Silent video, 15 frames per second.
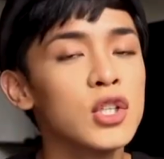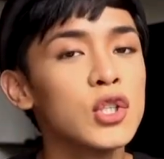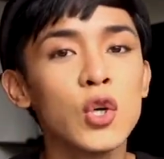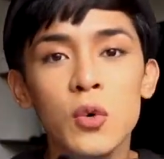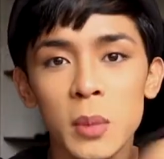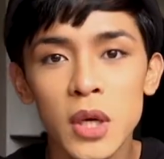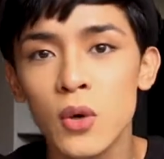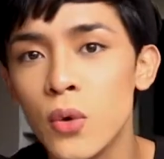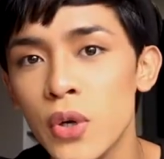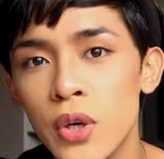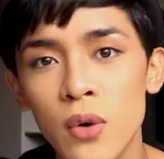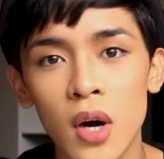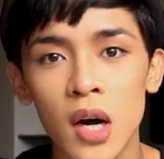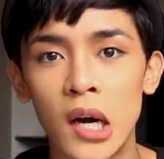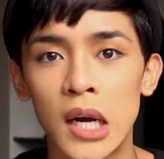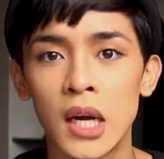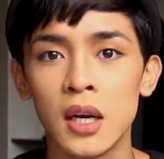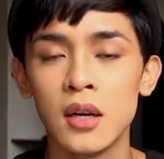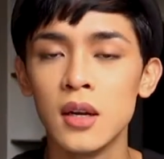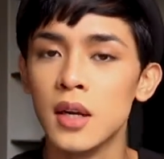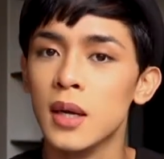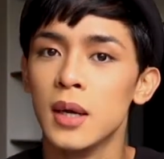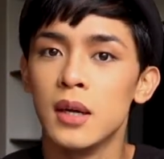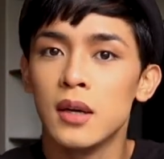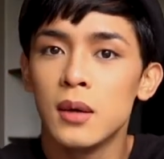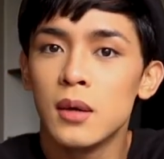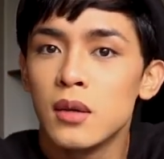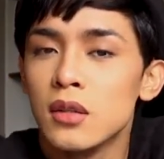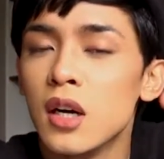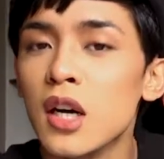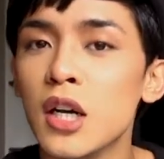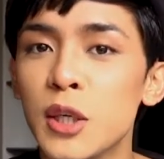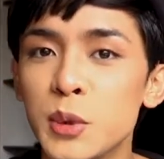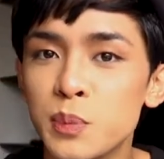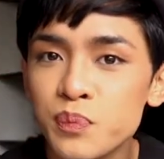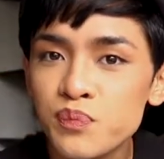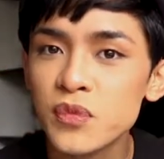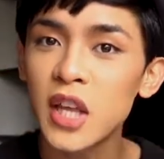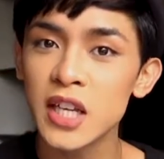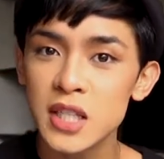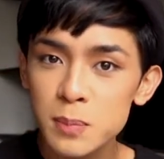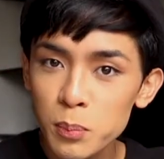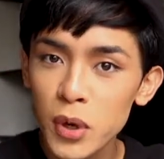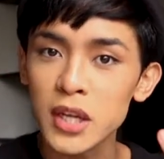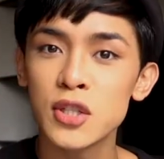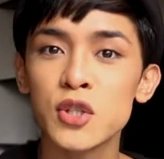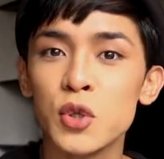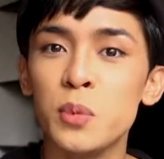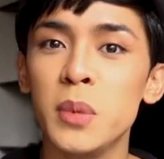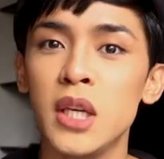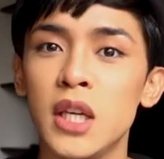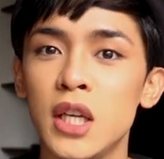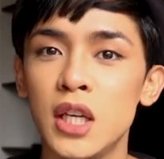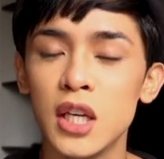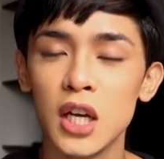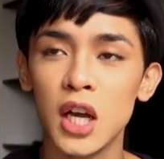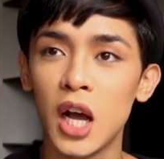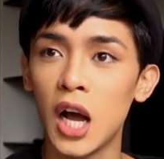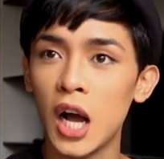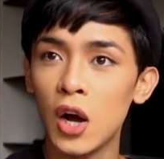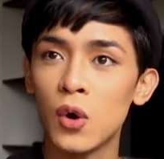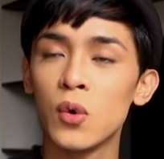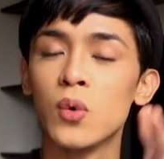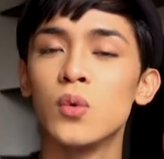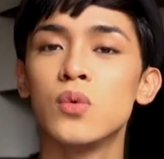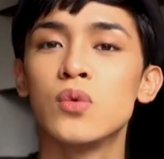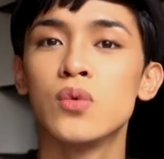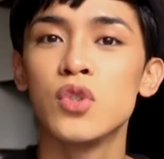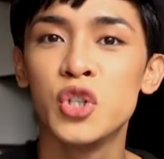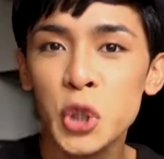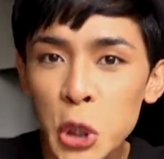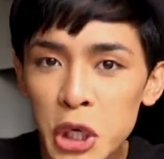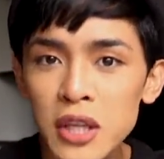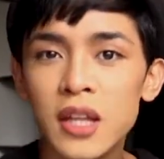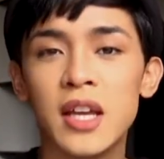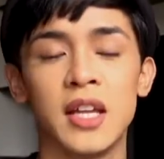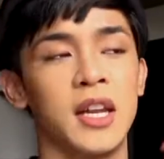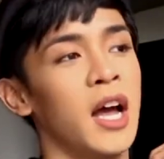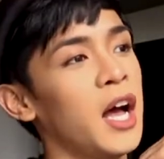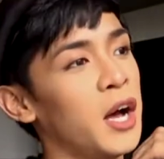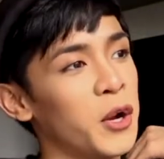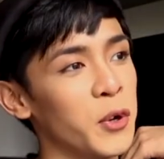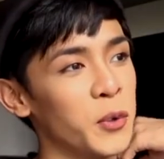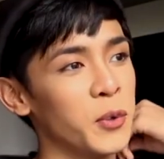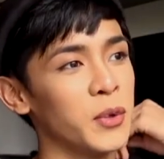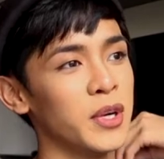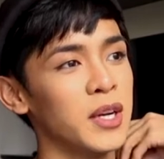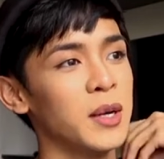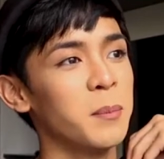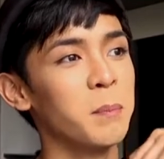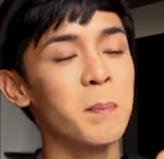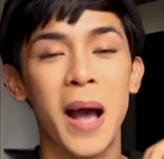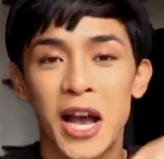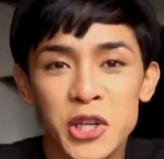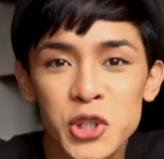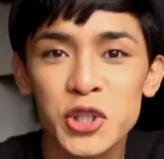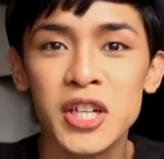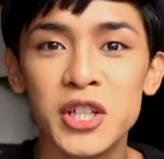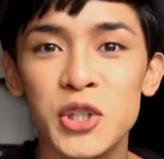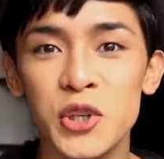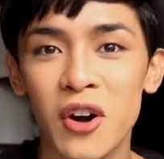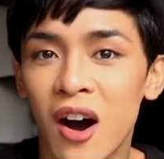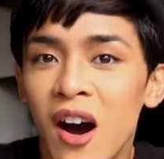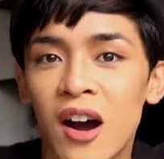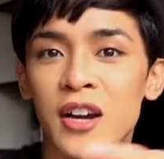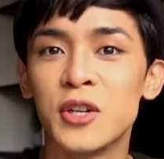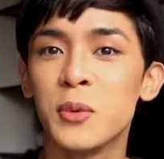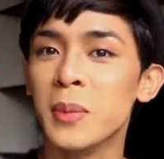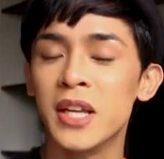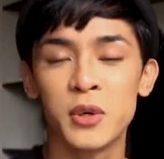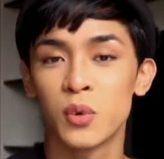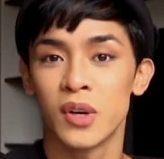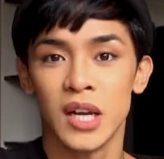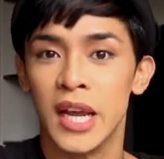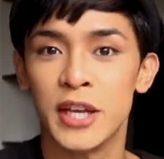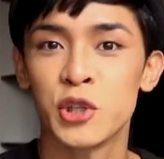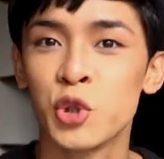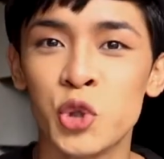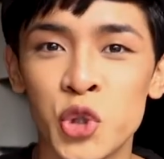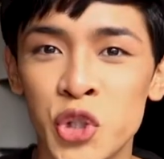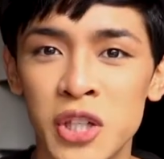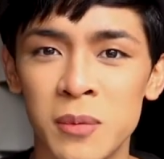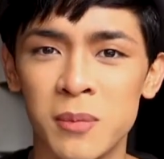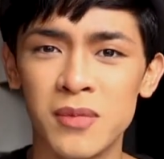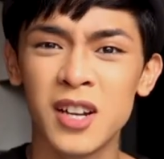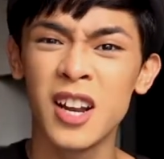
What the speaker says: Show me who you are. Express to me how good and how passionate you are to be in a relationship.